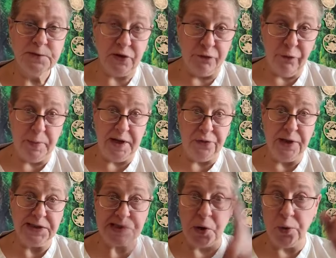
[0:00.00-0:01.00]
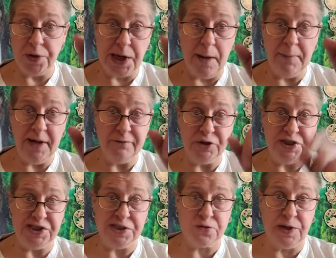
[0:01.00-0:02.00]
So everybody thinks, oh, the coming of
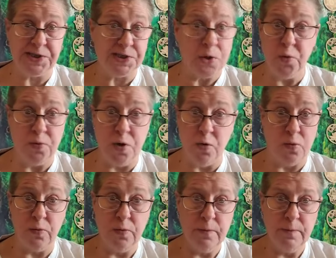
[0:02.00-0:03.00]
Jesus Christ. Oh, no.